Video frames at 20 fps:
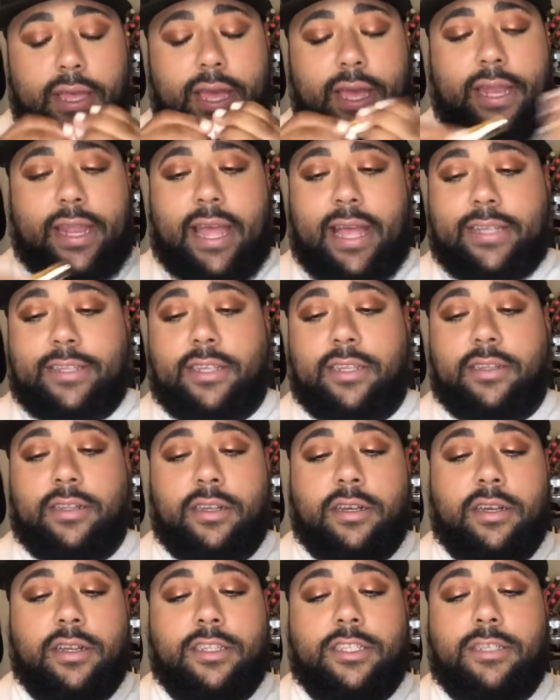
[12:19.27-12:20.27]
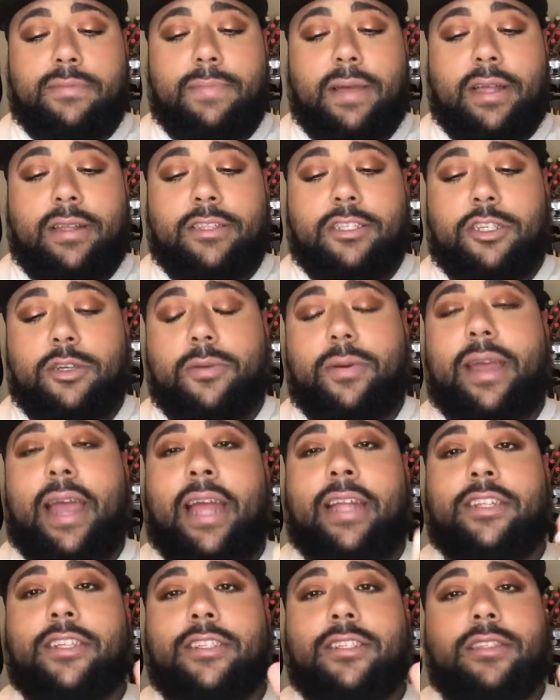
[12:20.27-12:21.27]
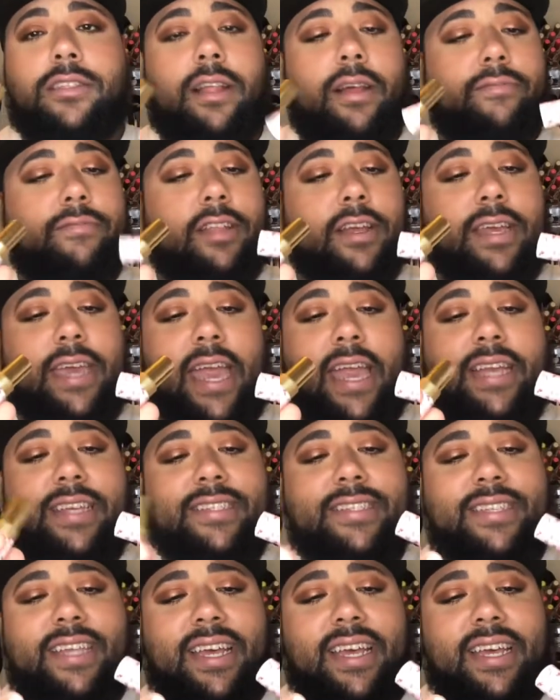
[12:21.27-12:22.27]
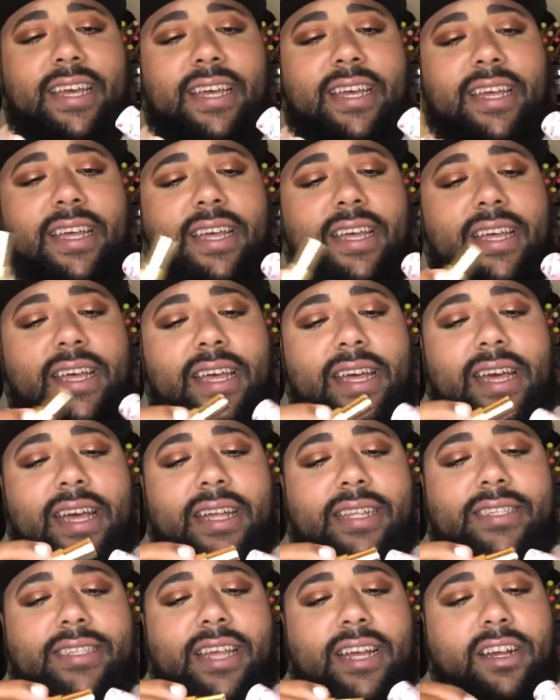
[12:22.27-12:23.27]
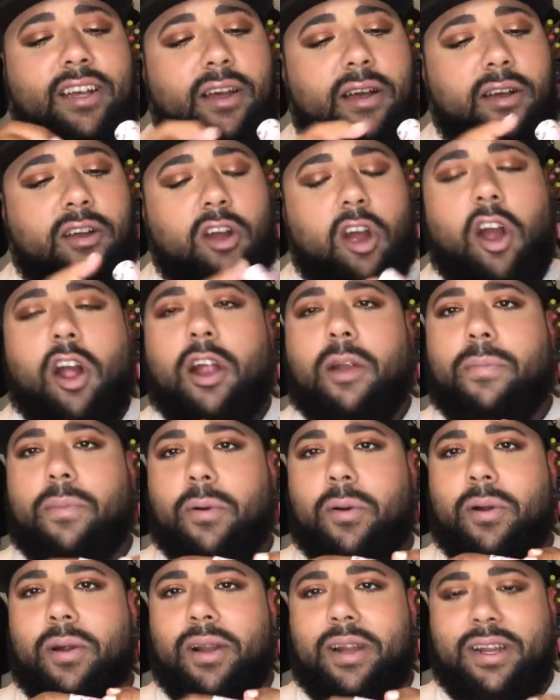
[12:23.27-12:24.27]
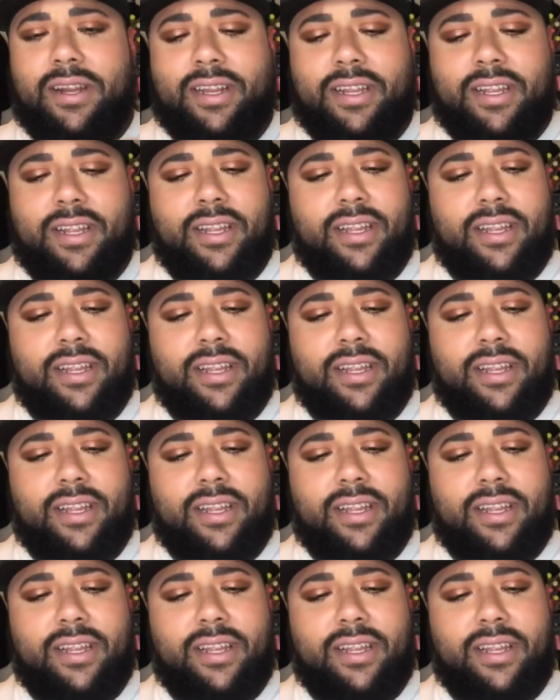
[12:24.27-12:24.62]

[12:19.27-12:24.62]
And it has a good smell to it. I just love the casing. It's like a cardboard.